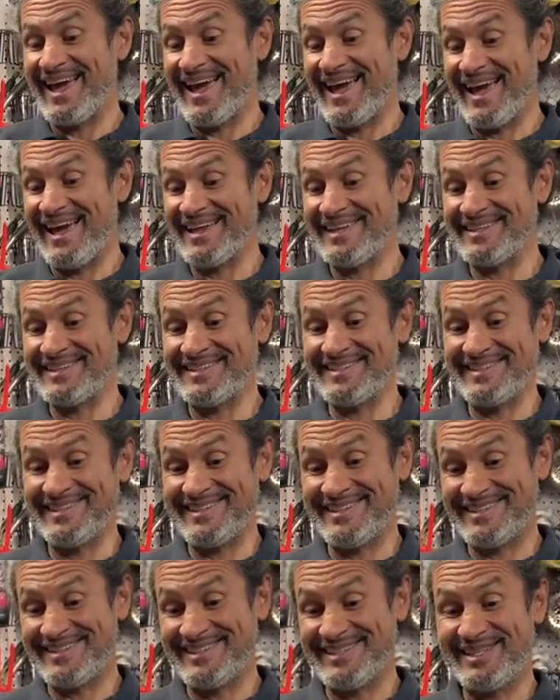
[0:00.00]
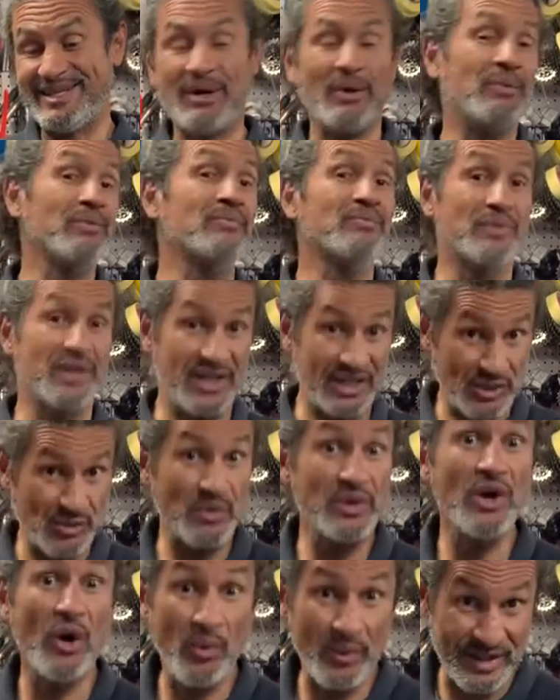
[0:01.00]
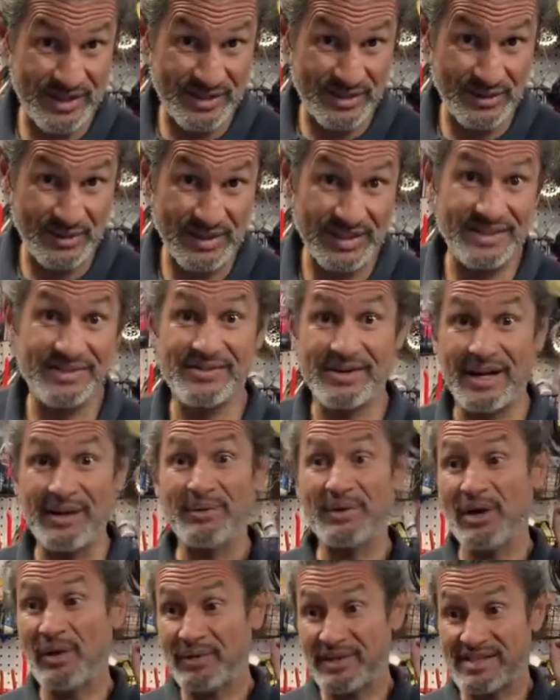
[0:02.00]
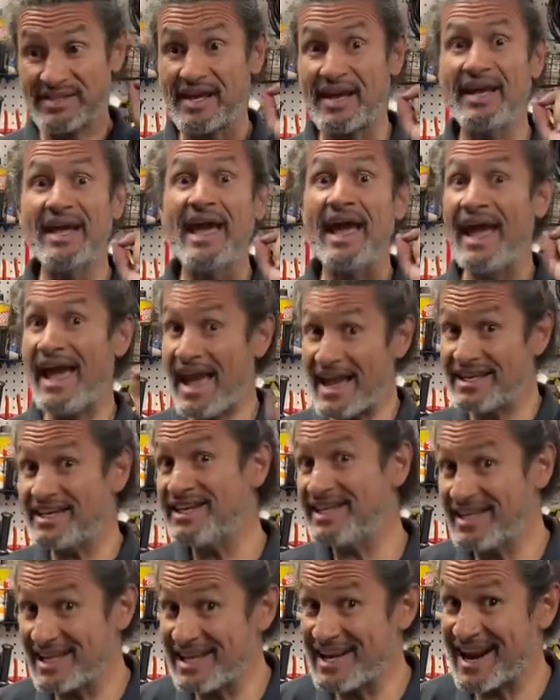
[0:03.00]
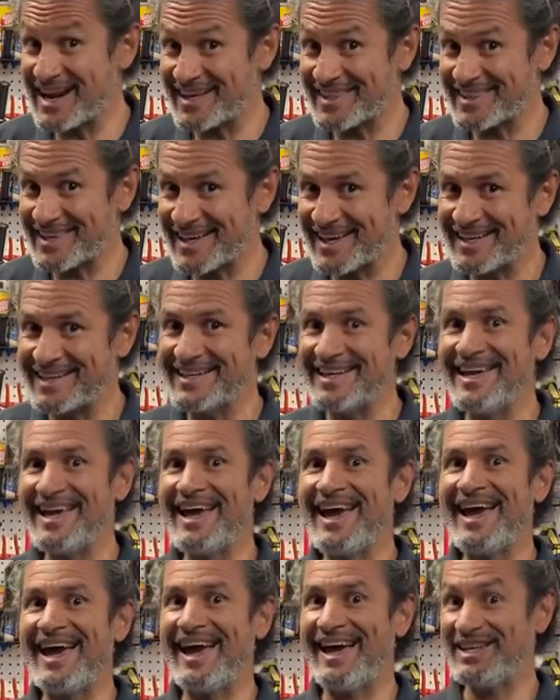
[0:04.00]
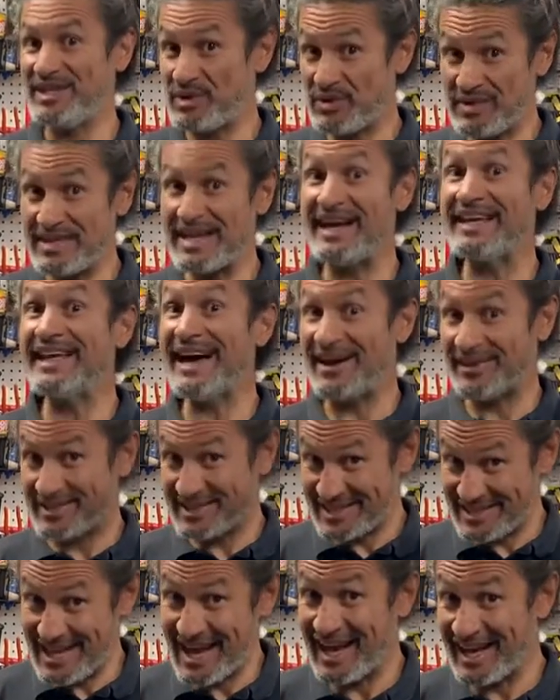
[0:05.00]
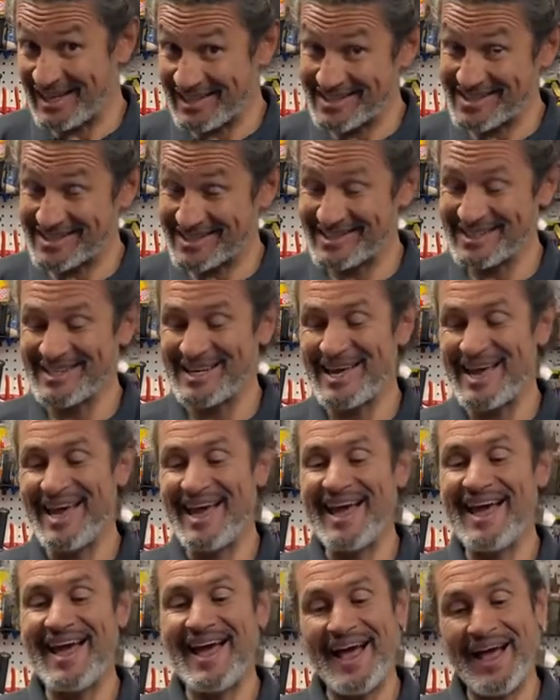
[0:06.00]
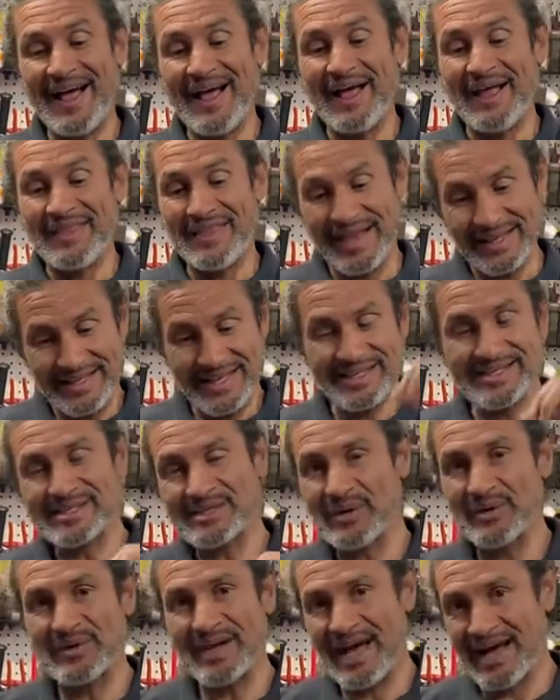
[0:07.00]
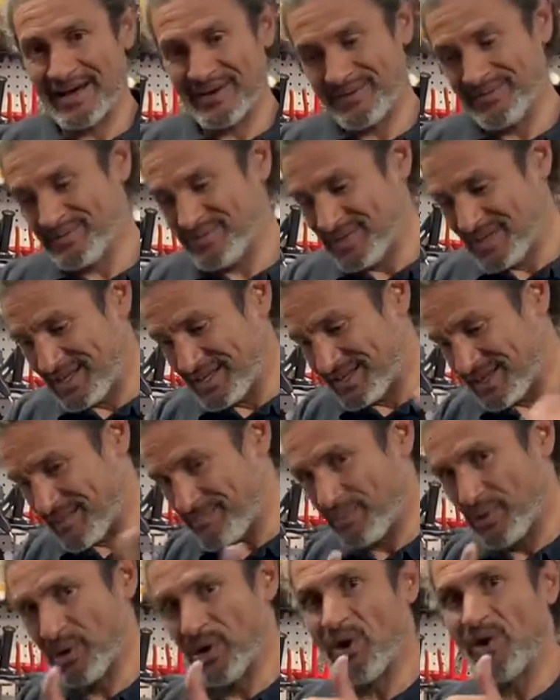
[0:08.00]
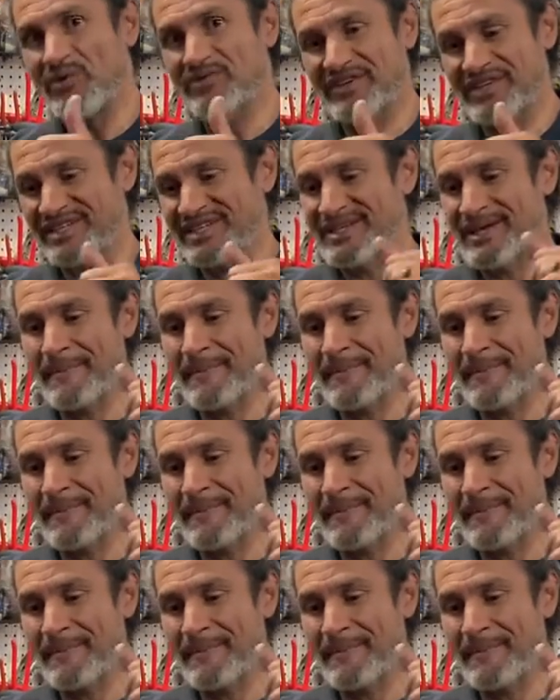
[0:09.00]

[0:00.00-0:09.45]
and you know, because we always do this, right? We always say, hey, do you need anything? And you yell out, yes. Then they slow down, they pull over,